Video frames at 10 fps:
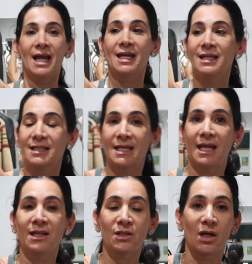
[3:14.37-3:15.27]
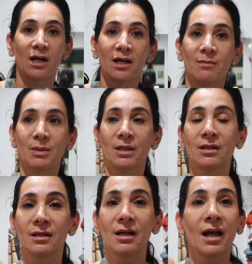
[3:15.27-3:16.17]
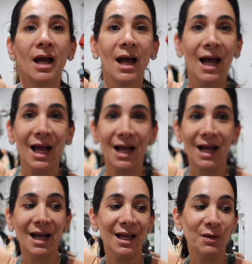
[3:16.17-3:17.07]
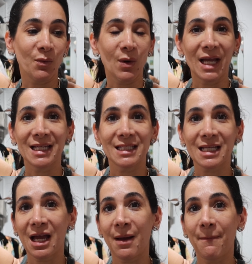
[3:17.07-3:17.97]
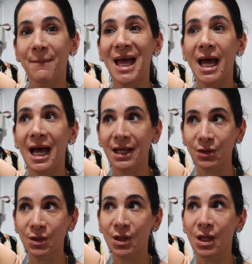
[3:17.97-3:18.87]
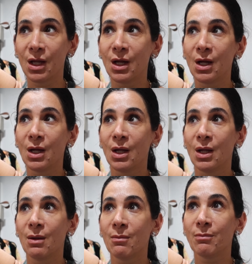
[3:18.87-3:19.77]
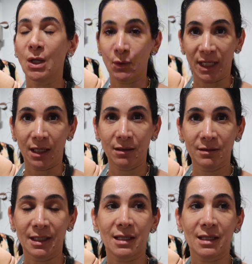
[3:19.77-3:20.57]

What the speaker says: and a tank top. I went pedal boating